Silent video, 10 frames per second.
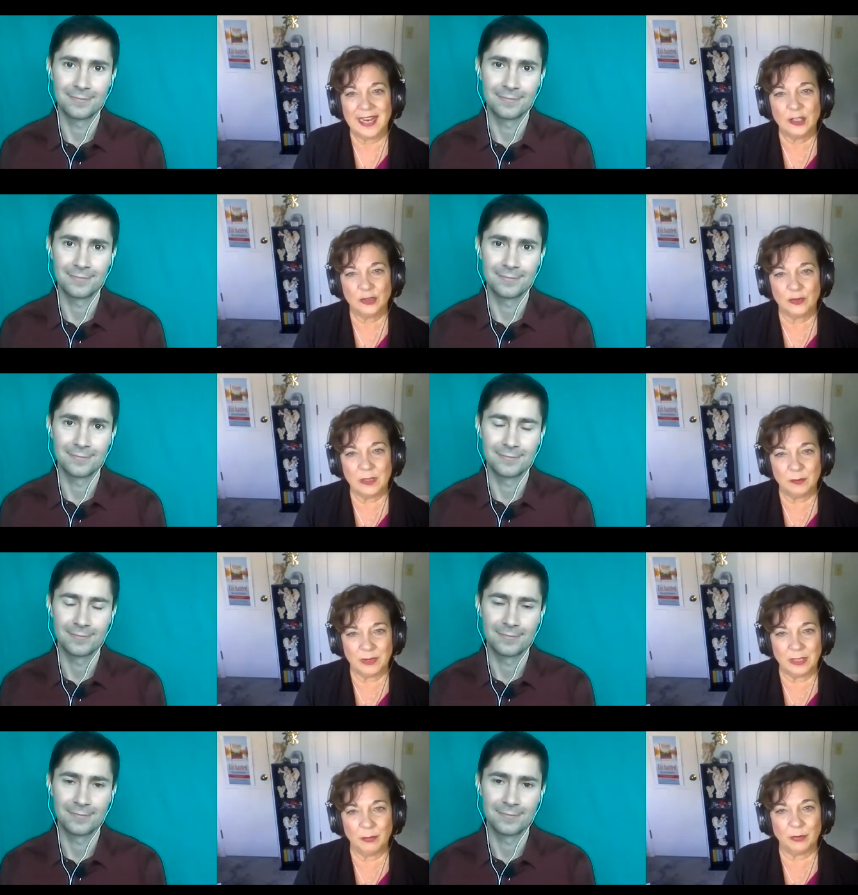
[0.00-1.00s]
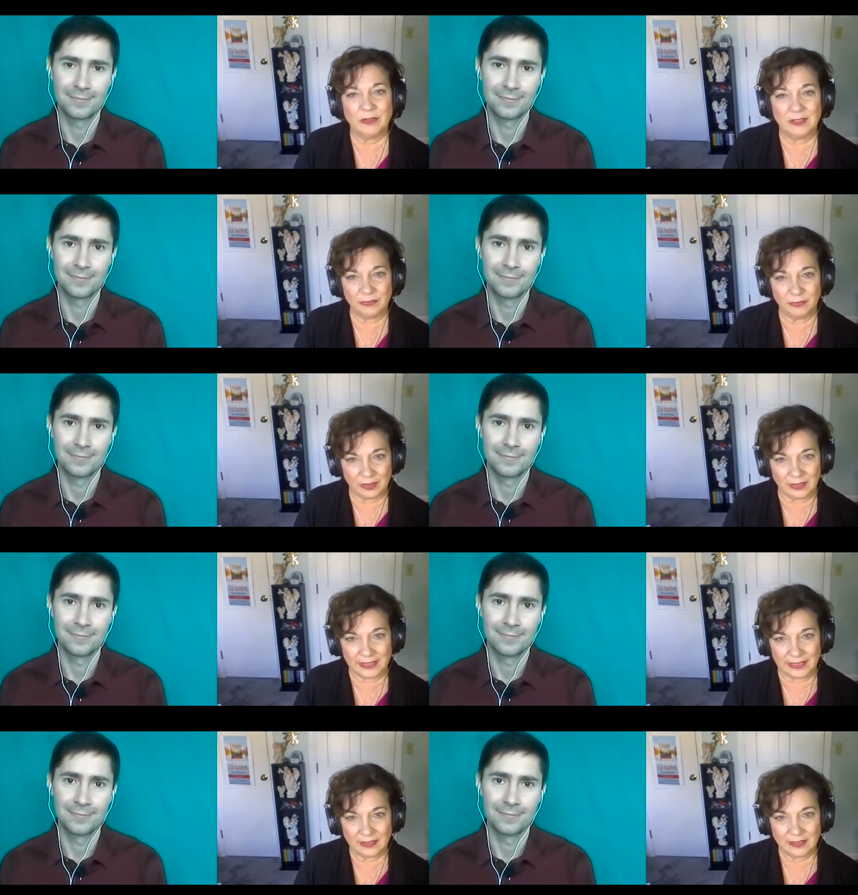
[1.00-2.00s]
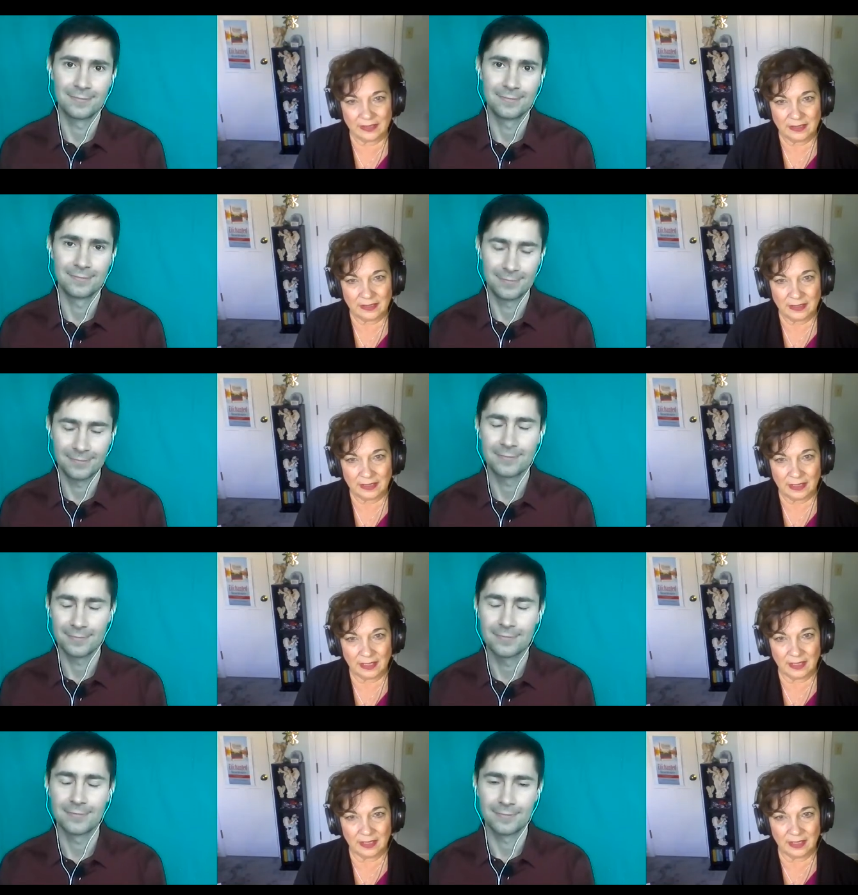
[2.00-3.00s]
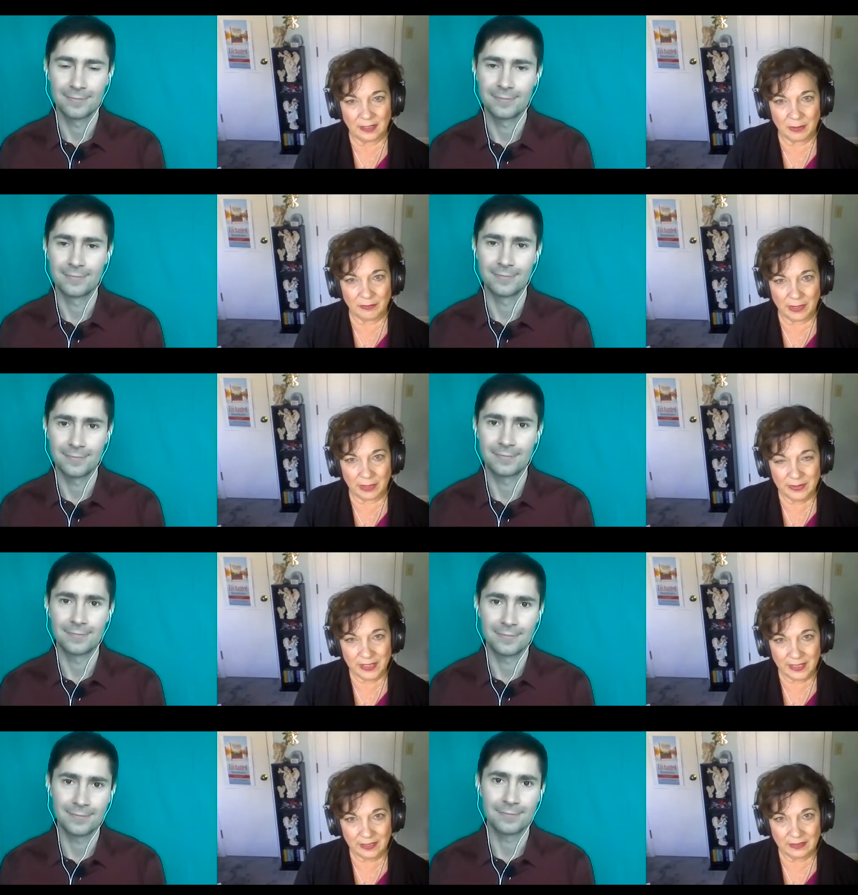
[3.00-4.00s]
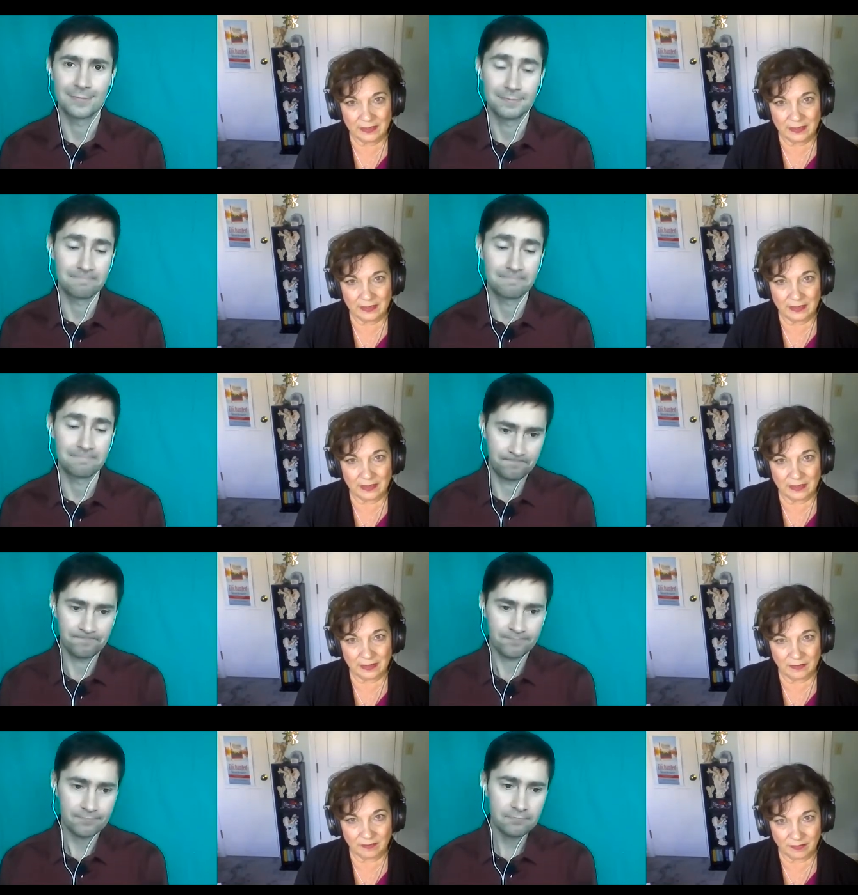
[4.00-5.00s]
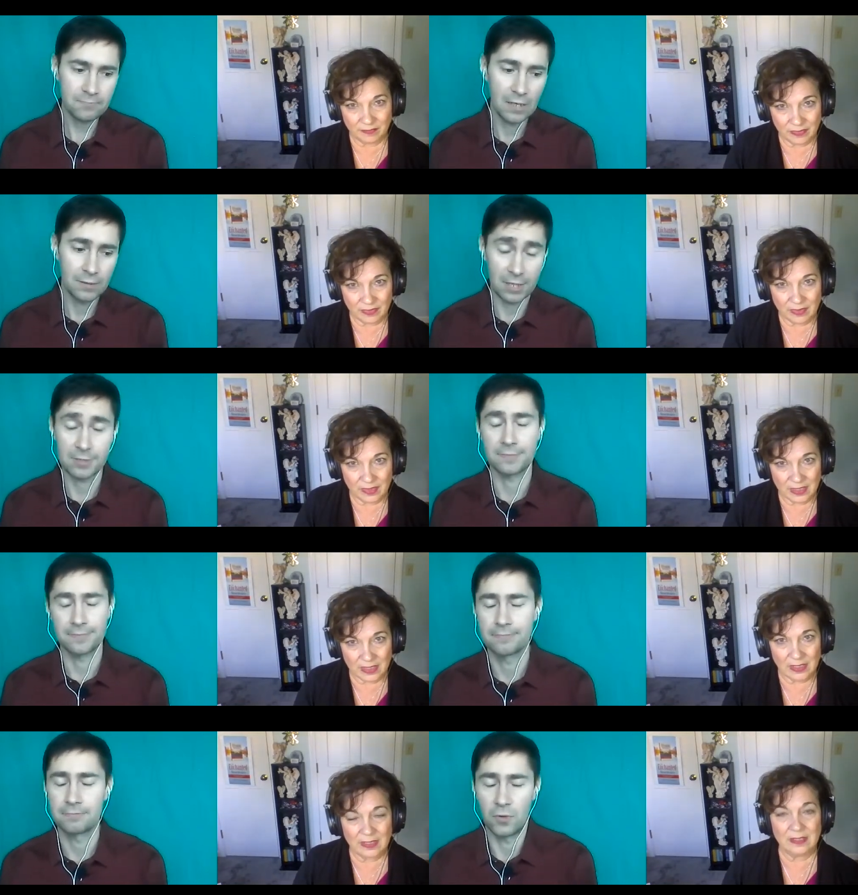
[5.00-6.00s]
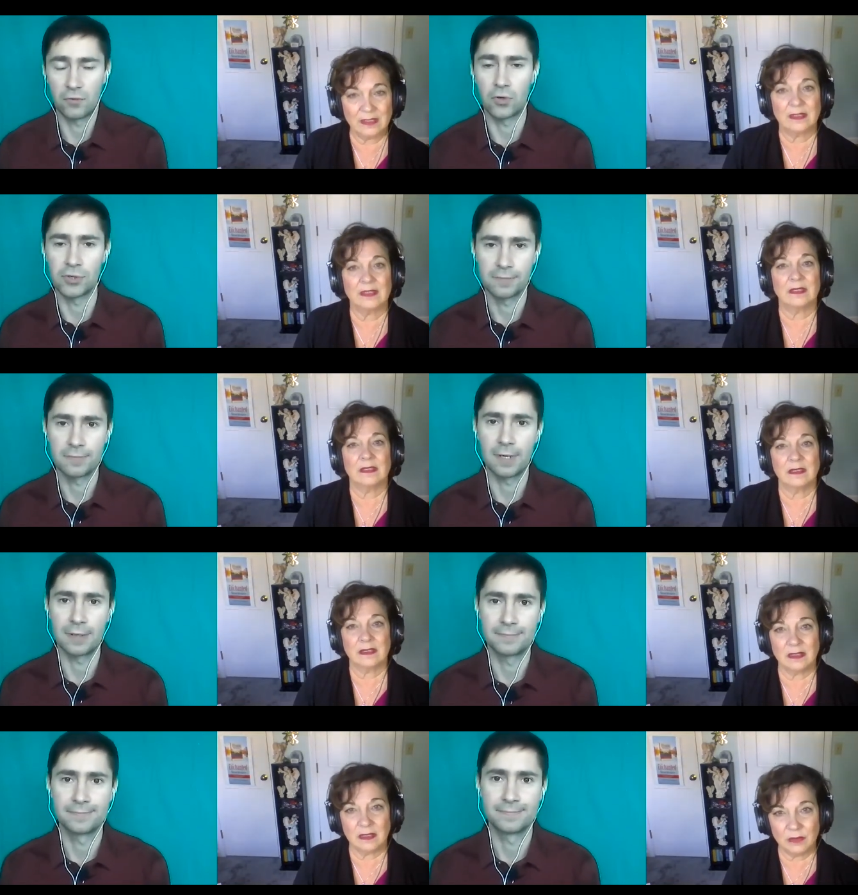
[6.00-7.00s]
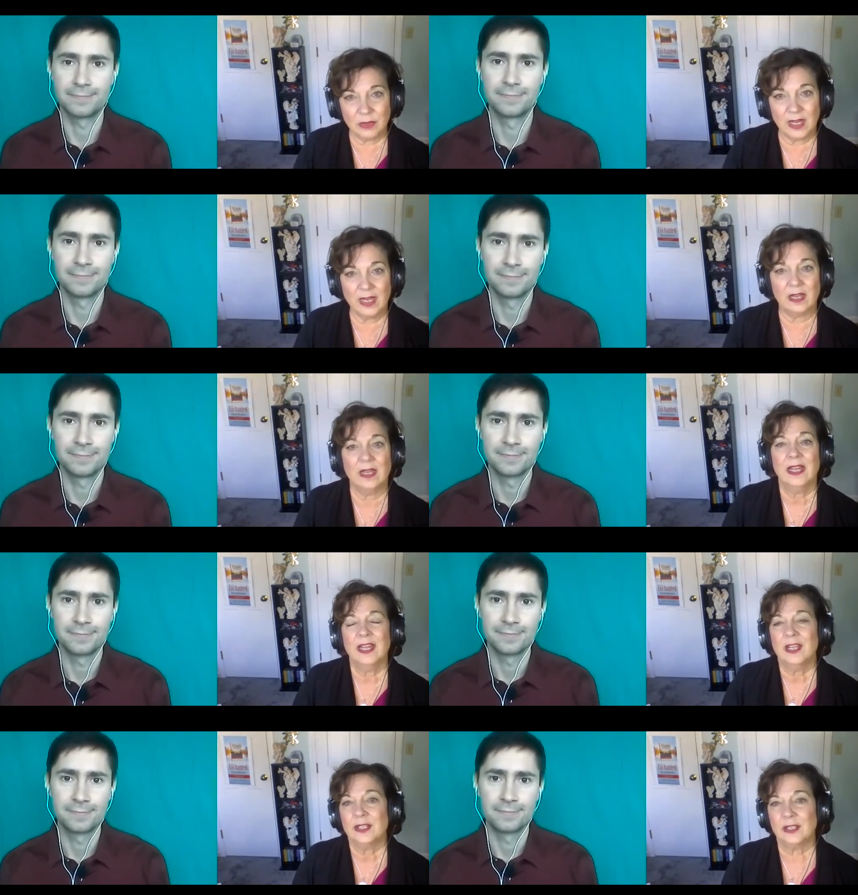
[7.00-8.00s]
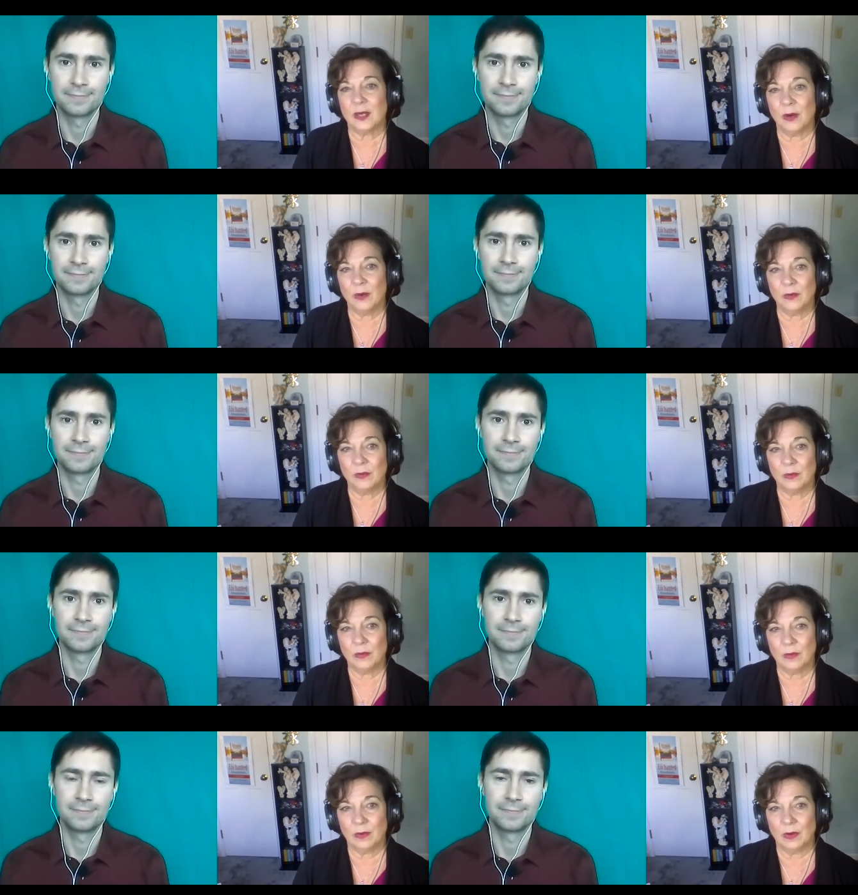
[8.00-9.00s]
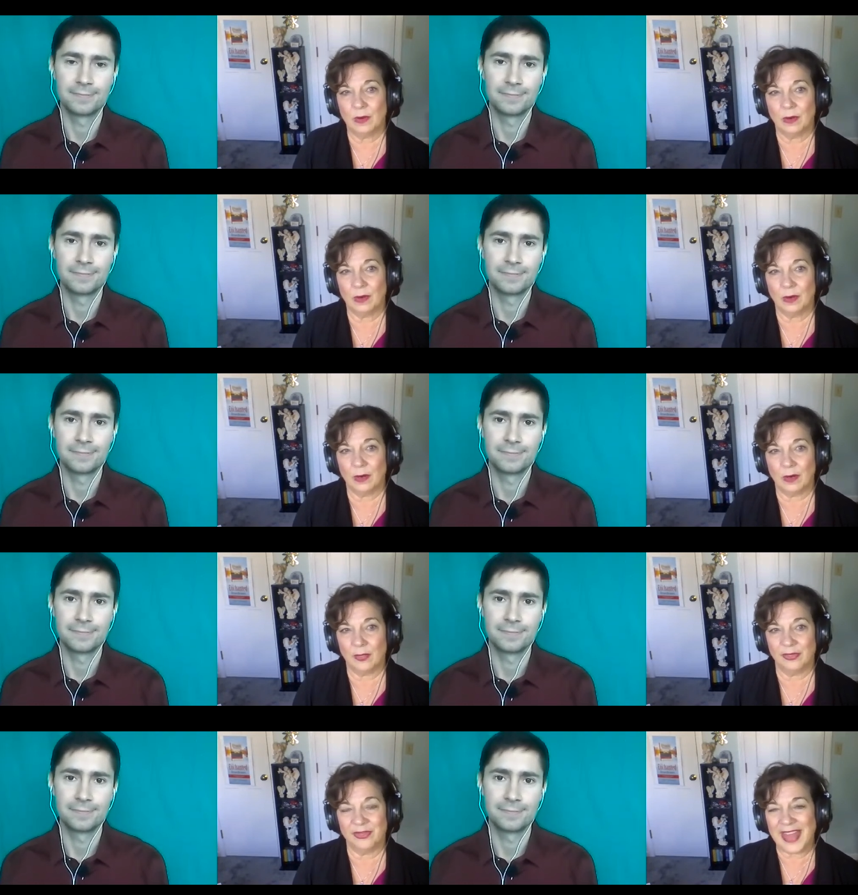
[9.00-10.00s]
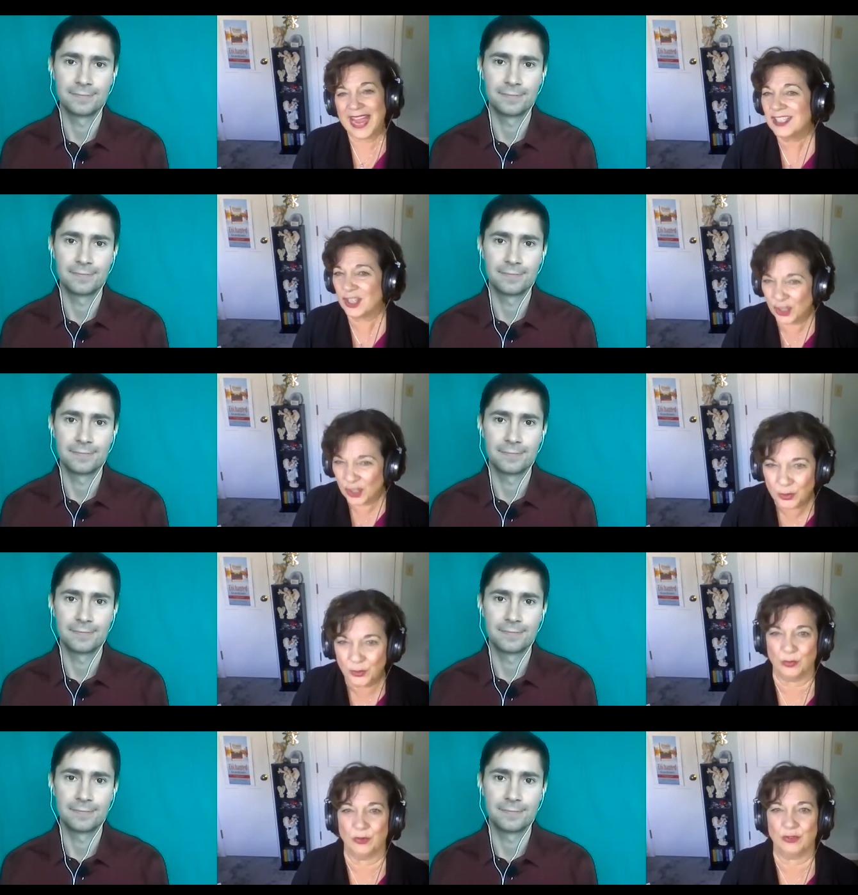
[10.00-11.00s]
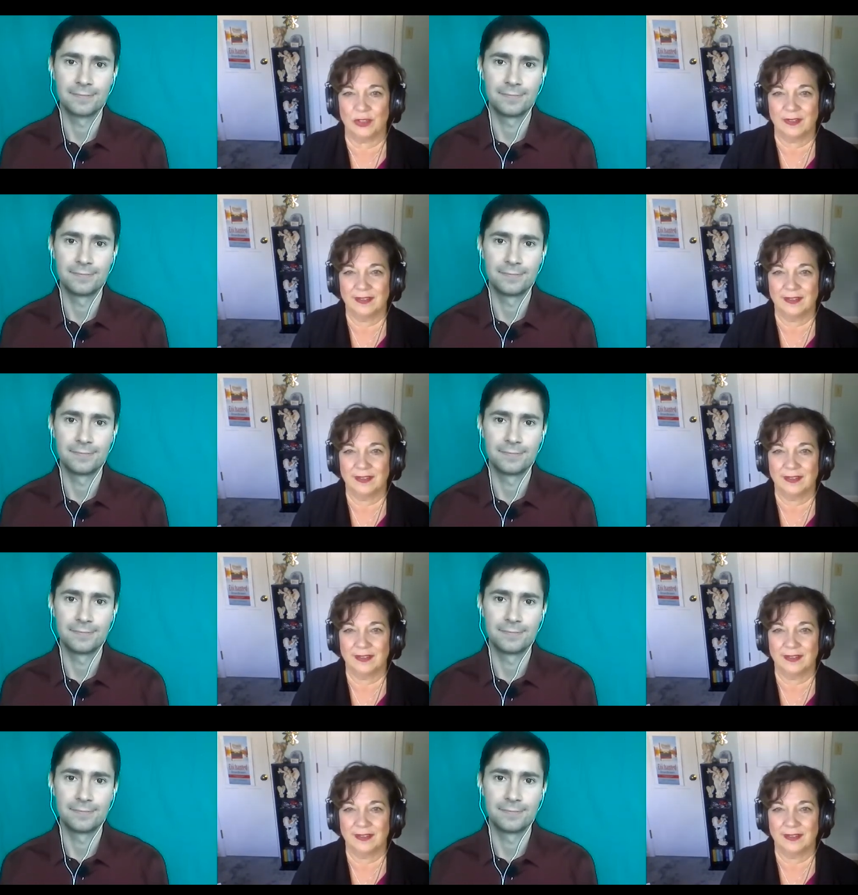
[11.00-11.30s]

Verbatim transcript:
Speaker 1: and treat people differently. Am I right with that?
Speaker 2: Yes, of course. Yeah.
Speaker 1: Okay. So that's huge.